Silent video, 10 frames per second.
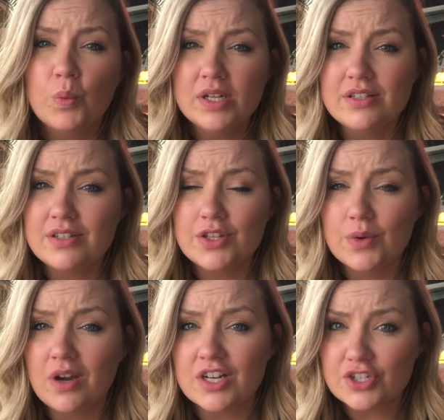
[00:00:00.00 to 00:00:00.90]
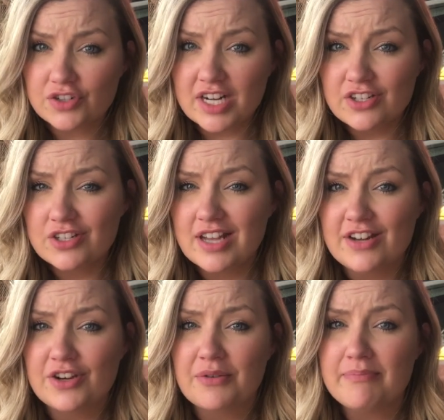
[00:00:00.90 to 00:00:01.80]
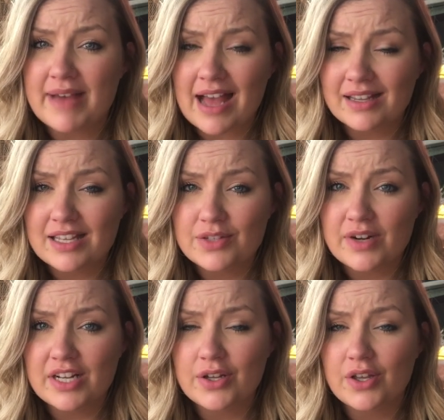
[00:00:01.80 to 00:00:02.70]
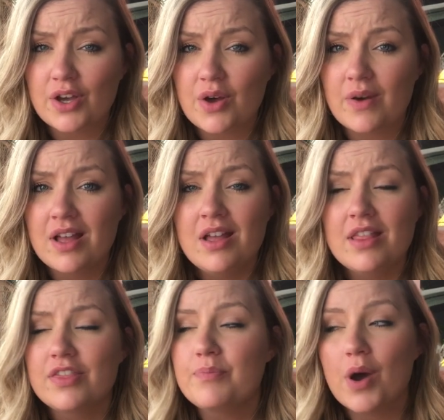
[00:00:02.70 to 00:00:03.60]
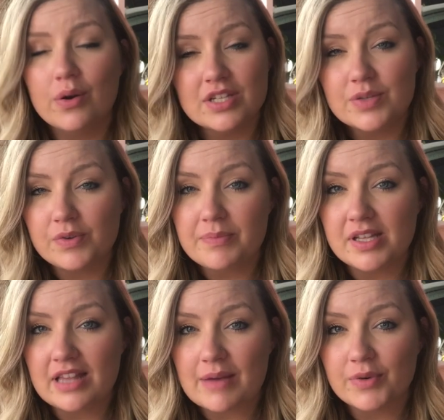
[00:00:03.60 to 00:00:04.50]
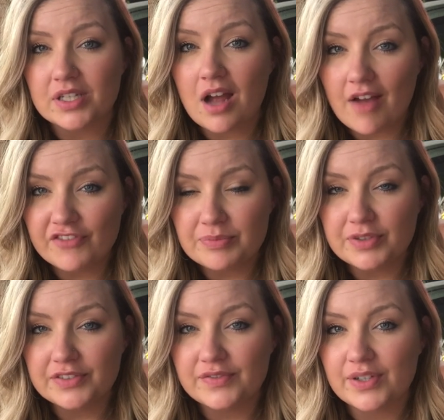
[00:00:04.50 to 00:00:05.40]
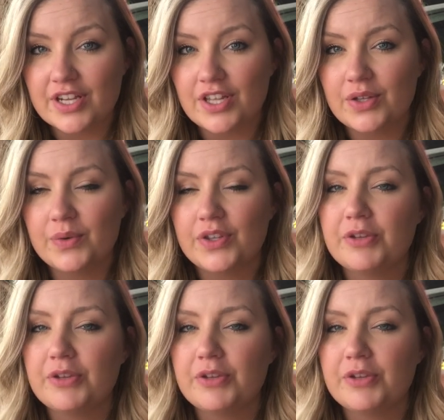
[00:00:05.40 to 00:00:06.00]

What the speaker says: Once you are stretched and your back is ready to go, the poses will be a lot more comfortable for you.